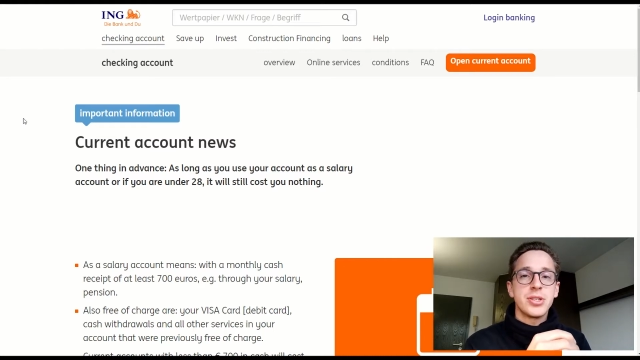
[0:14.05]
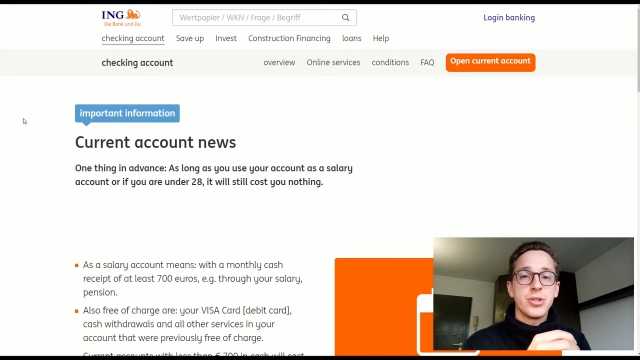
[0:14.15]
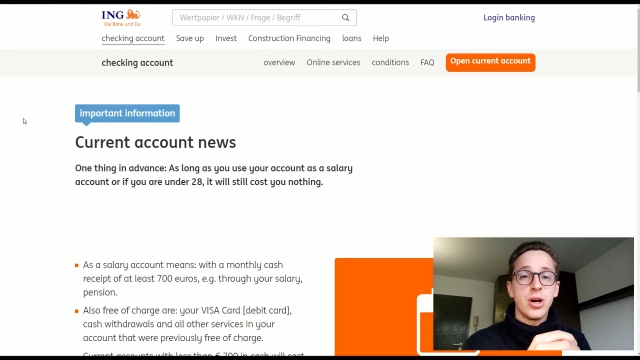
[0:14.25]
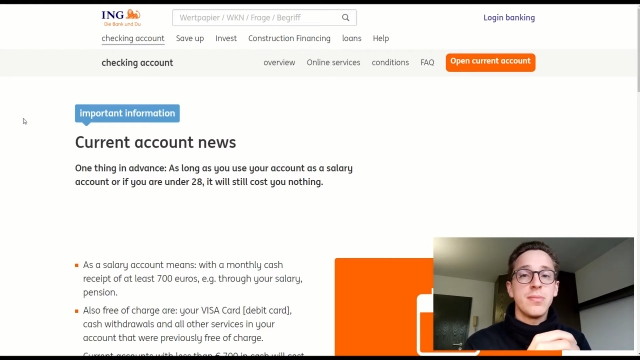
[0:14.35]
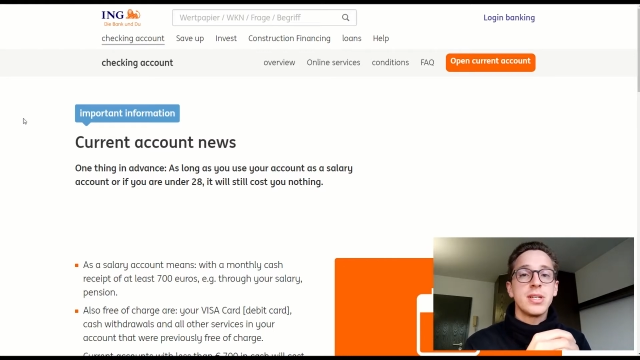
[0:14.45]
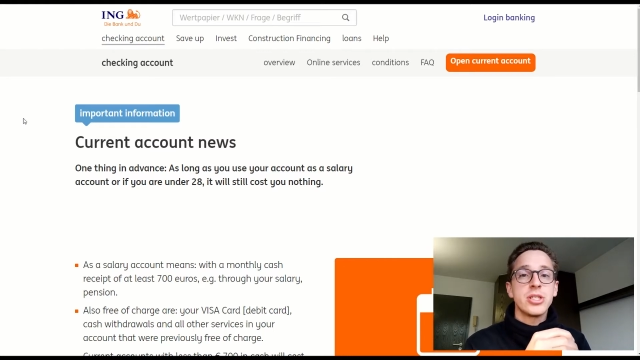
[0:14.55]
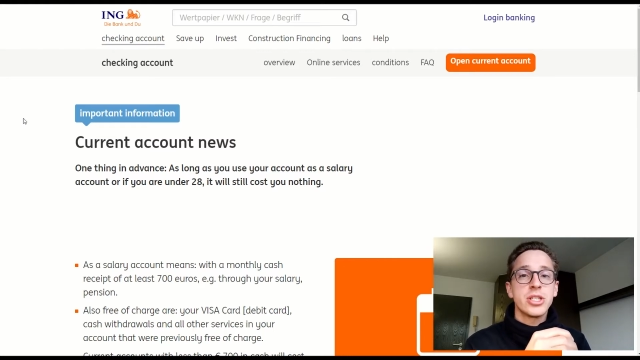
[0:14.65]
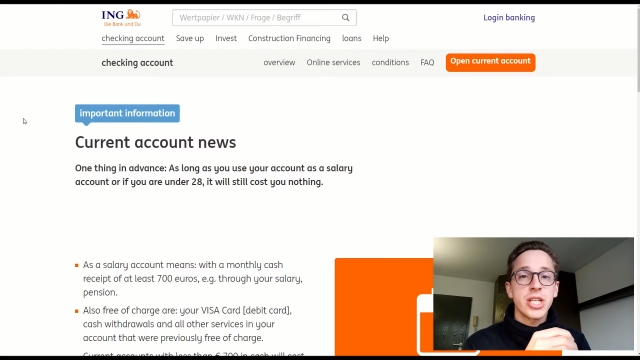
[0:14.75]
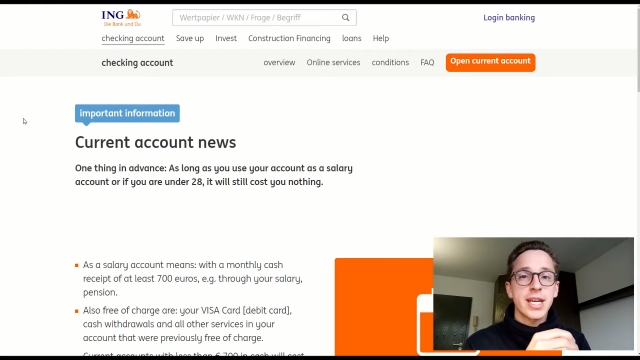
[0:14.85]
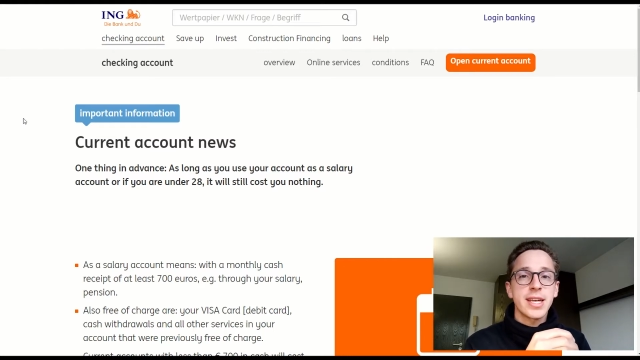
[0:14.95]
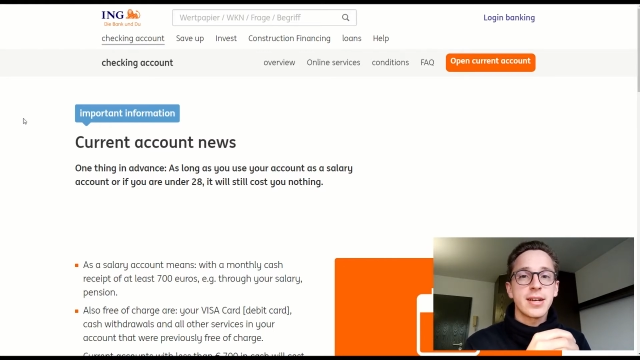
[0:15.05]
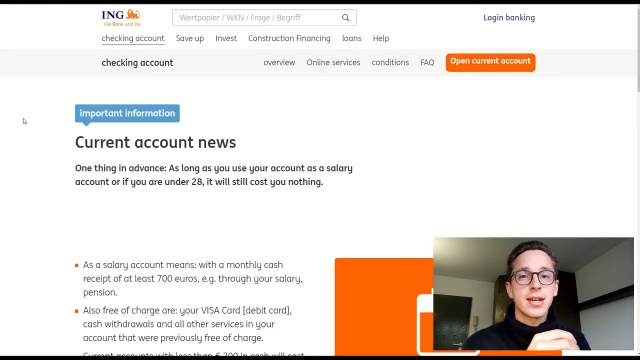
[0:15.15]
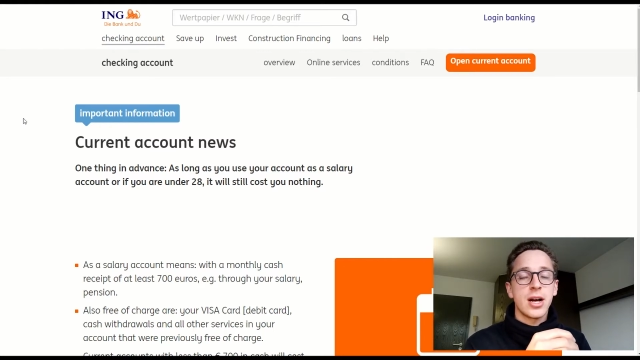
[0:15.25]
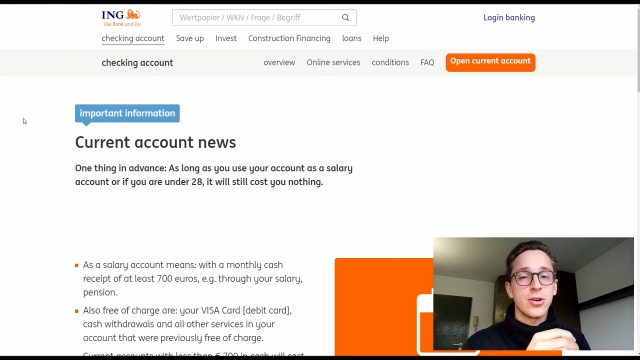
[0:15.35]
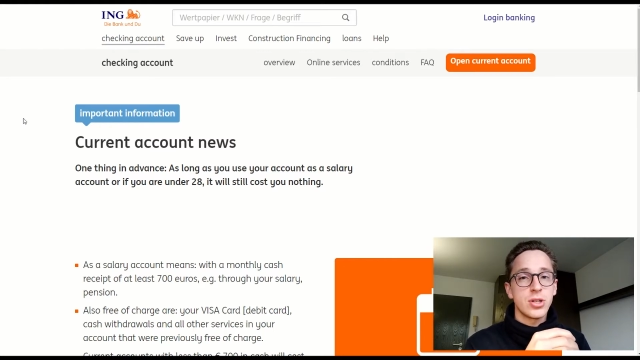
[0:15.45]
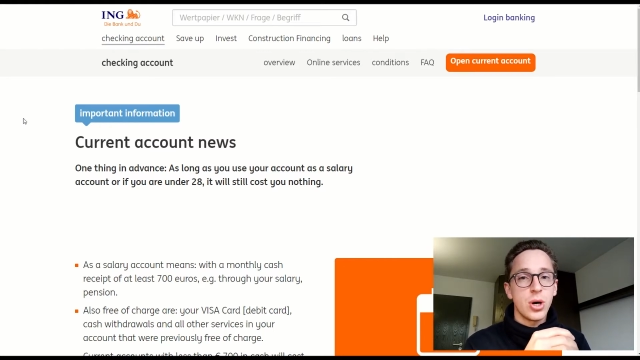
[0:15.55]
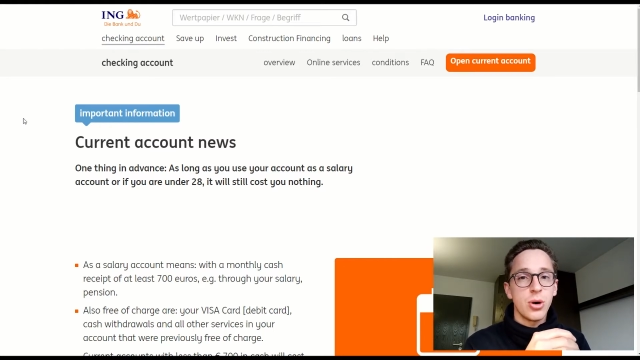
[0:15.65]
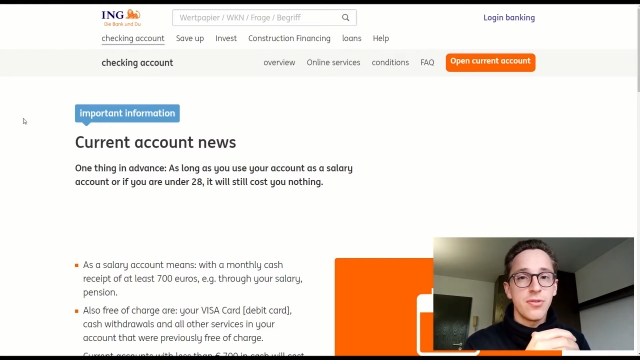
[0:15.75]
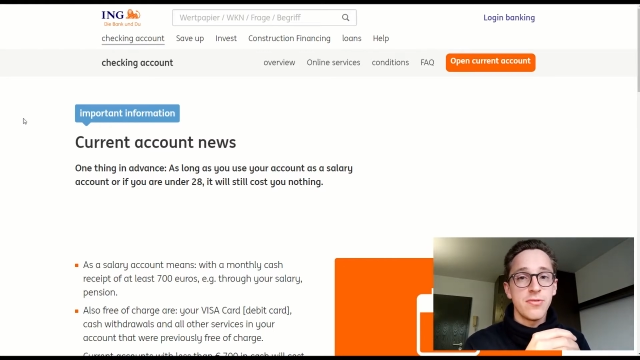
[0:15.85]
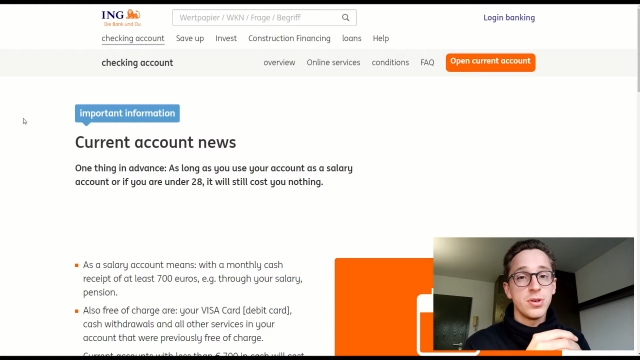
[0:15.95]
German checking account
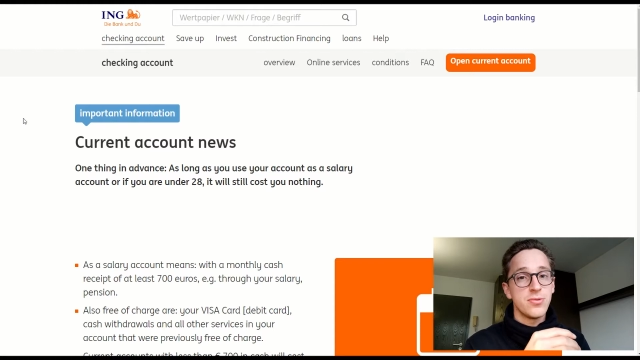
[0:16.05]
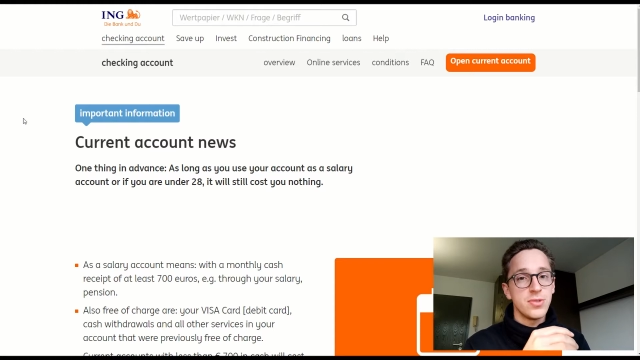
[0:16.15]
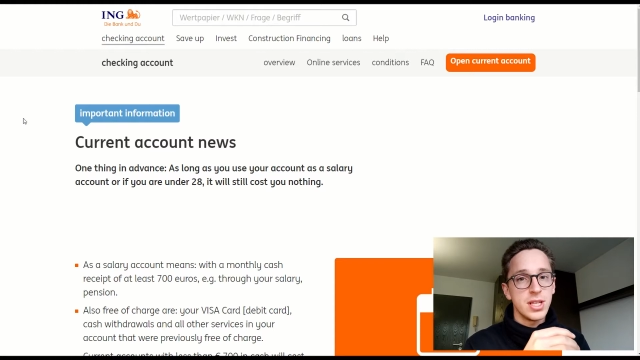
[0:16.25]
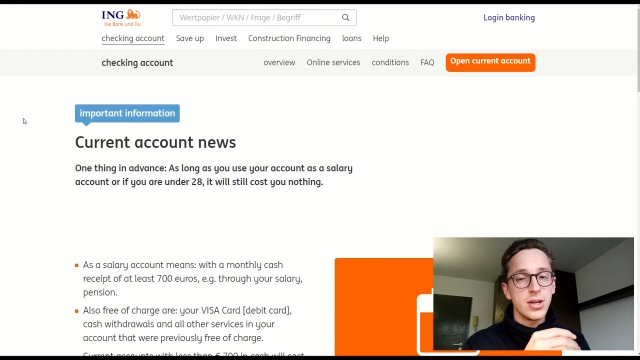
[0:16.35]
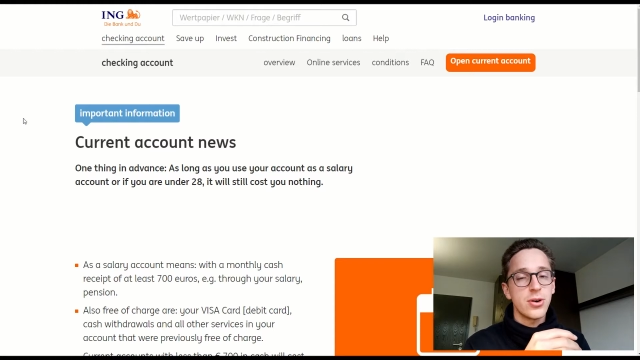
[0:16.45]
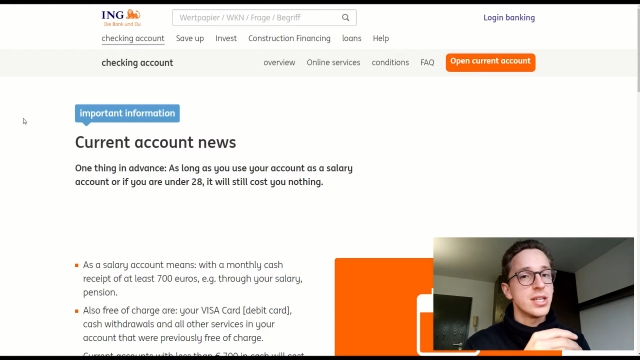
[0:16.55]
overview video